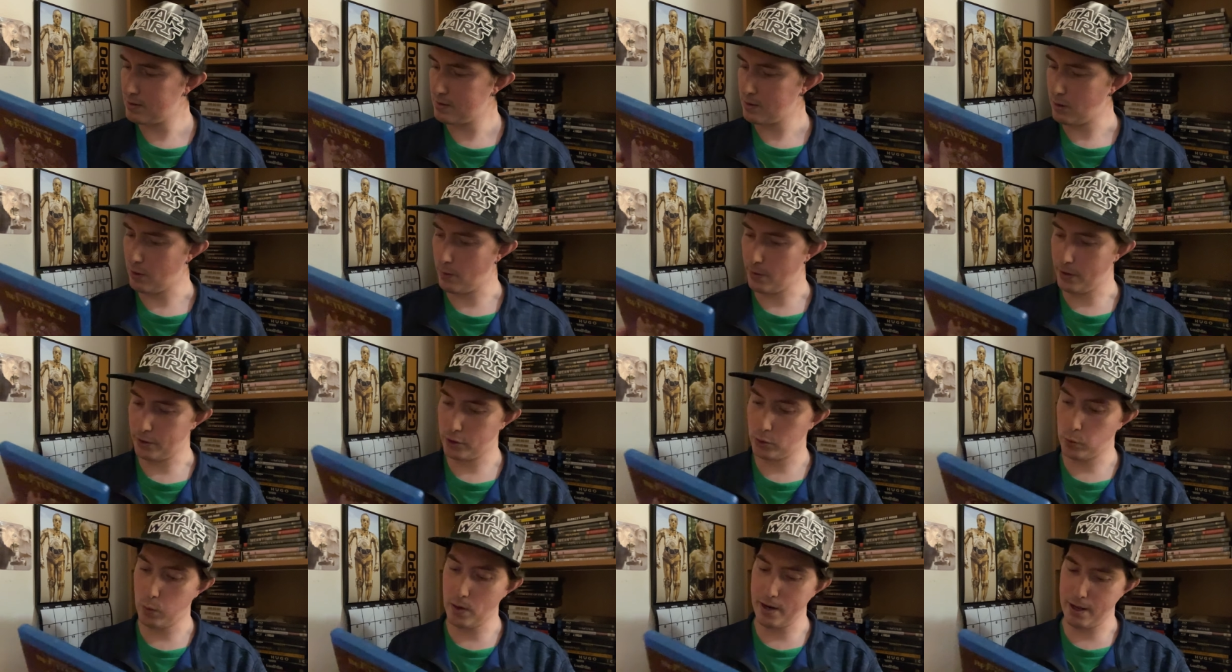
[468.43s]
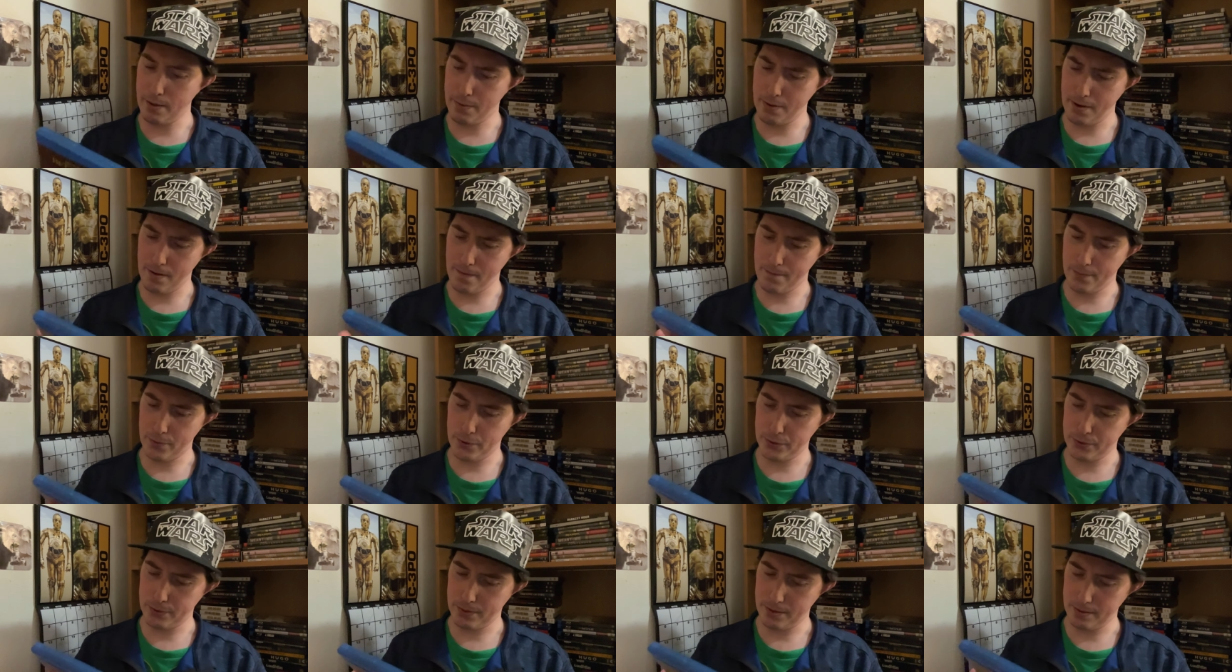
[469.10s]
or the 20th
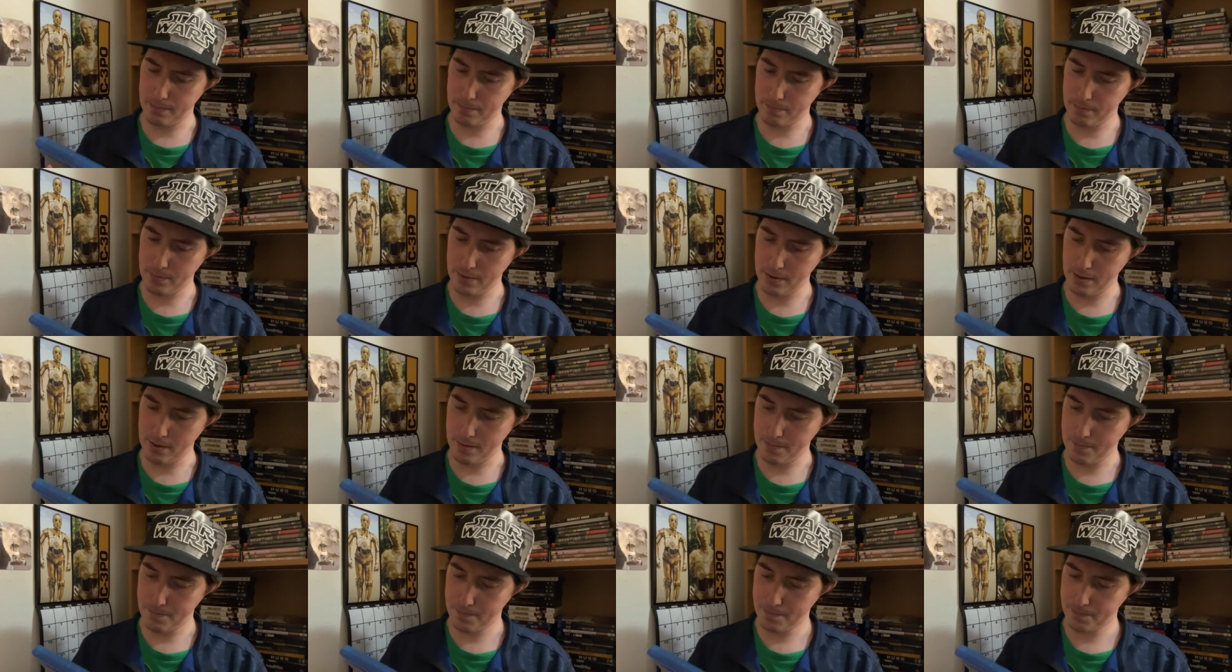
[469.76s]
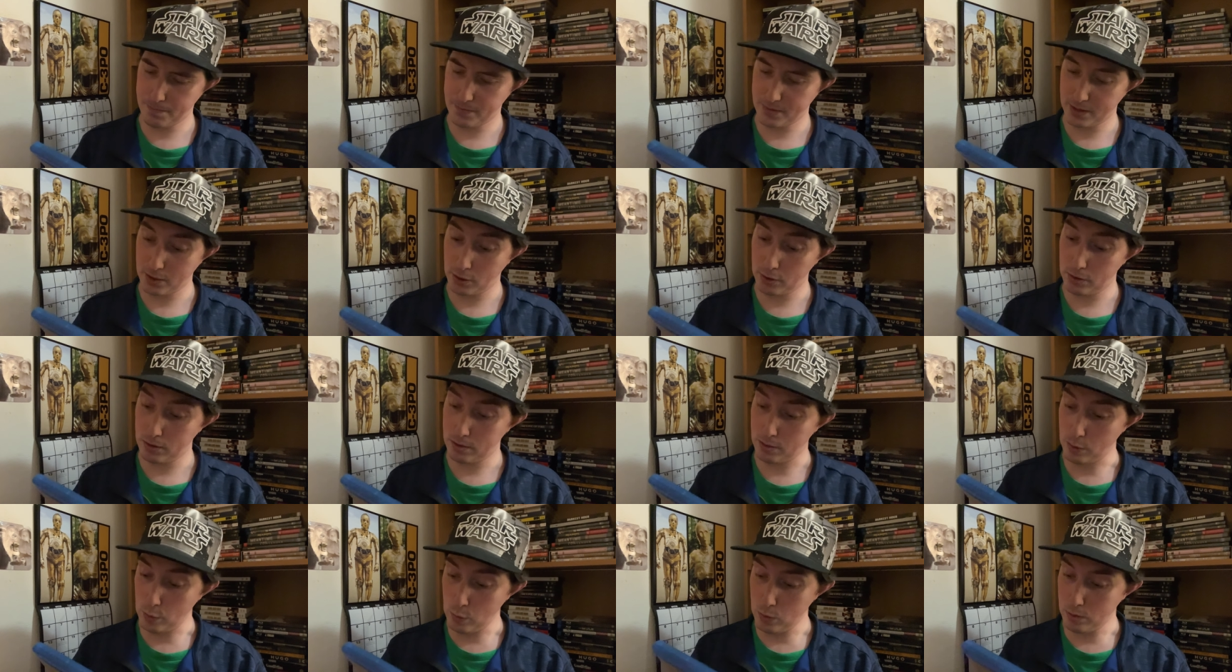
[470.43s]
anniversary uh,
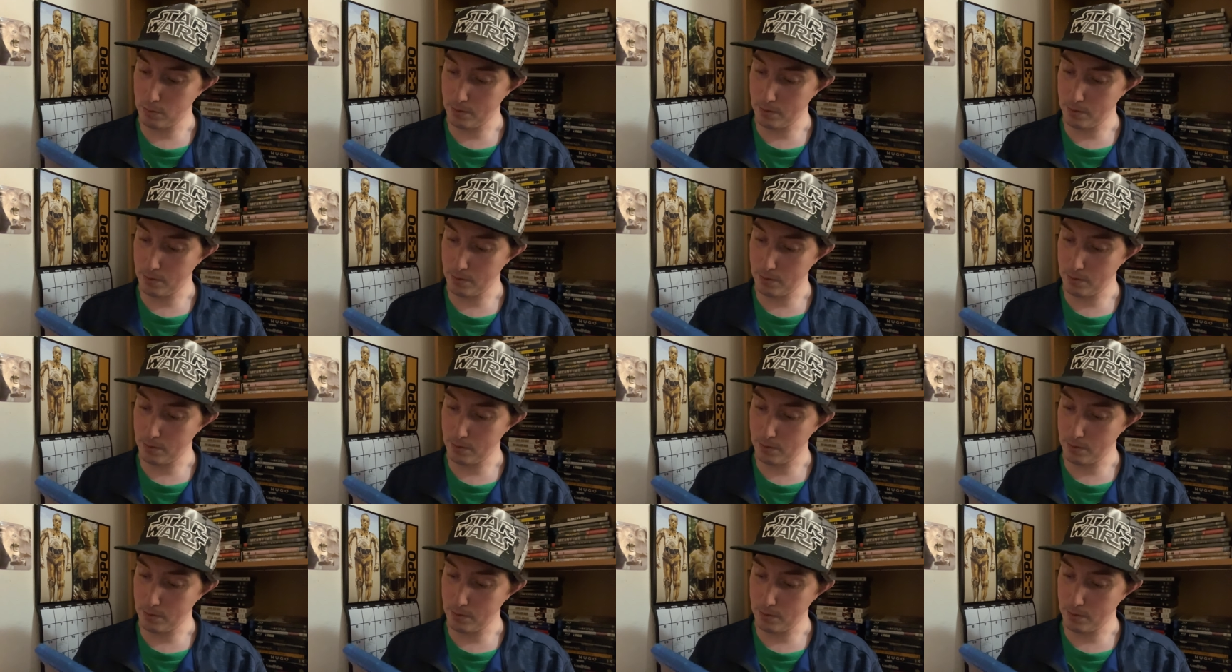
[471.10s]
excuse